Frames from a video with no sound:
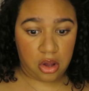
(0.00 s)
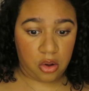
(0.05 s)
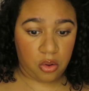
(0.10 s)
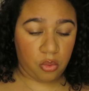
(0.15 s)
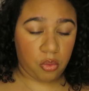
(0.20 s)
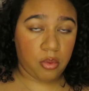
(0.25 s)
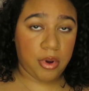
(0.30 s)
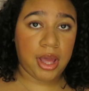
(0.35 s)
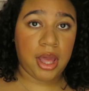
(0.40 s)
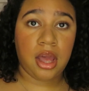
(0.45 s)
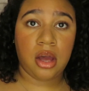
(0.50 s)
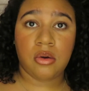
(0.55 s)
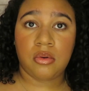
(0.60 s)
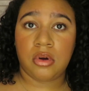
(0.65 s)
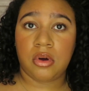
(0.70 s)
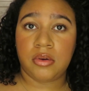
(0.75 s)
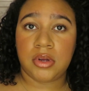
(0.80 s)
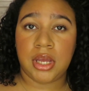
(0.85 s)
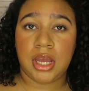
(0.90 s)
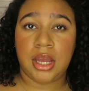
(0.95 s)
Wow,
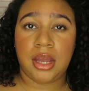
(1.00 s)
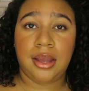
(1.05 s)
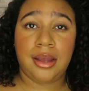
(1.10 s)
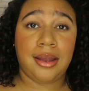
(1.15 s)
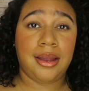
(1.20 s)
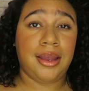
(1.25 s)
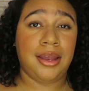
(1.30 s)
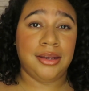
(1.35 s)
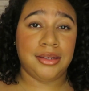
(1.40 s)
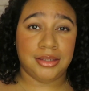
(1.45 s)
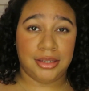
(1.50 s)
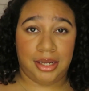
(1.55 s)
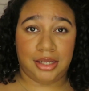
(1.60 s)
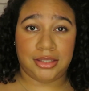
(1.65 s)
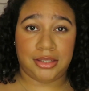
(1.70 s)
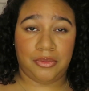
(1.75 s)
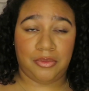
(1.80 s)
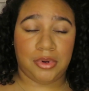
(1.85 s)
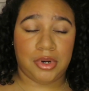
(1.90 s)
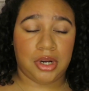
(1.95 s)
okay. It
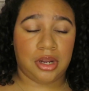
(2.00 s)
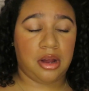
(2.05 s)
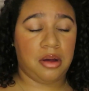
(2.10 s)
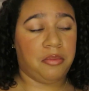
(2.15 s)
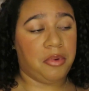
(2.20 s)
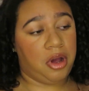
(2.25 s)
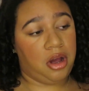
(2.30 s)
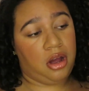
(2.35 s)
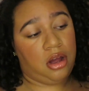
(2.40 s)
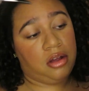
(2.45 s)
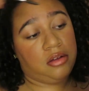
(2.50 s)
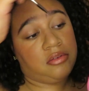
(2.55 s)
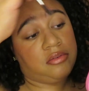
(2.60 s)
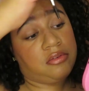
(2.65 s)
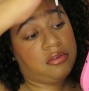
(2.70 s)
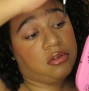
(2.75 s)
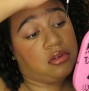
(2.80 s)
doesn't want to come off.